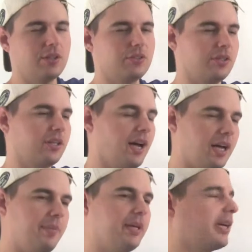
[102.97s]
So you
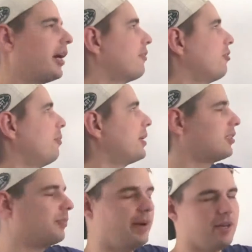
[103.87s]
gotta be careful, but
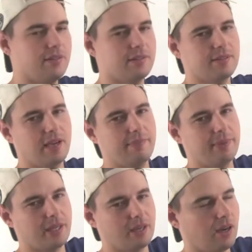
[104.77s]
it's better than
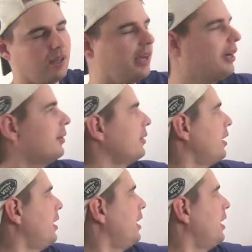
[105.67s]
typing it all out.